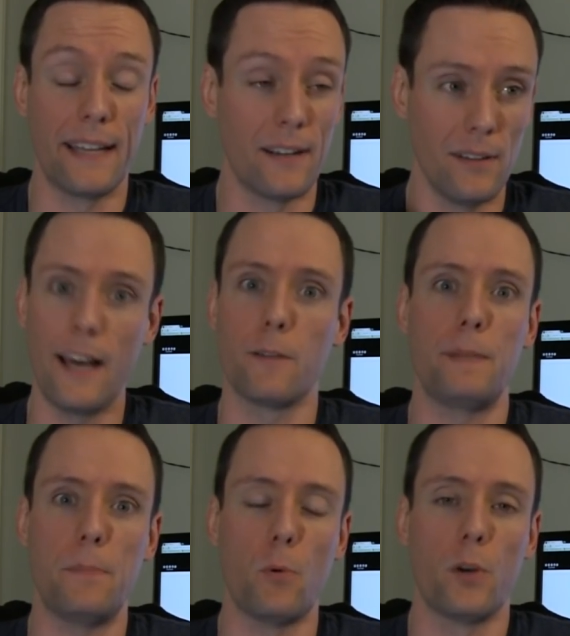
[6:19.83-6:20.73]
and a lot of
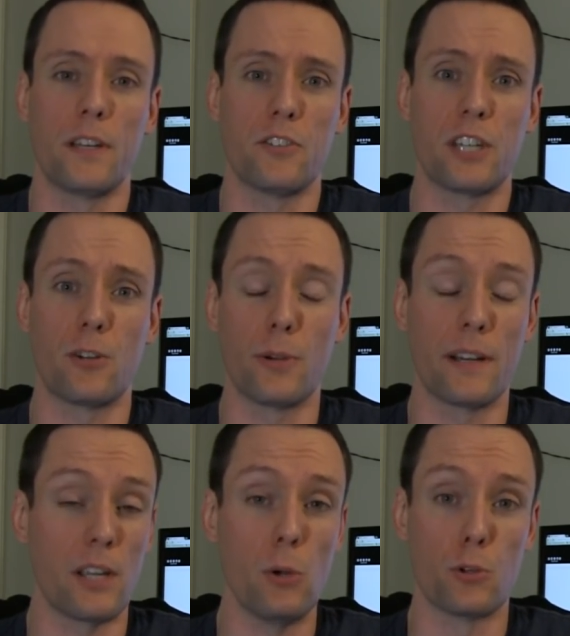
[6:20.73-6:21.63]
people would consider
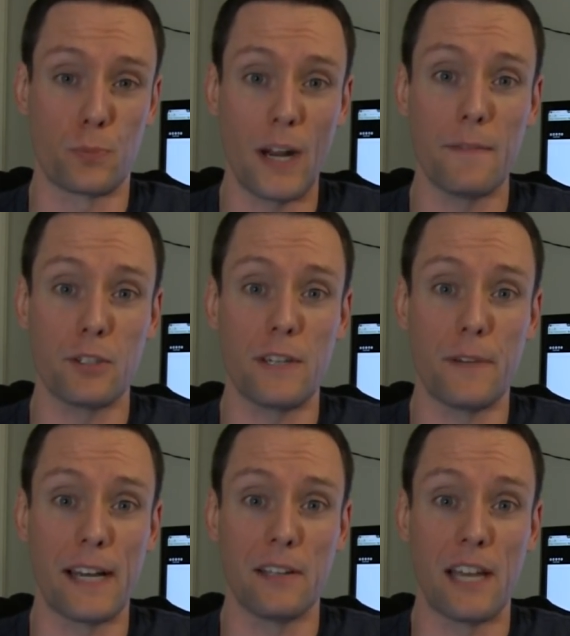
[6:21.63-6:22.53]
it a huge privacy
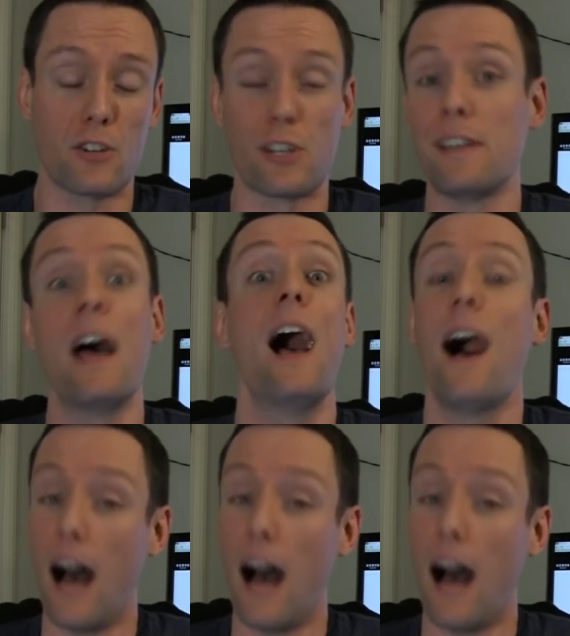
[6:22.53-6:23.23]
violation.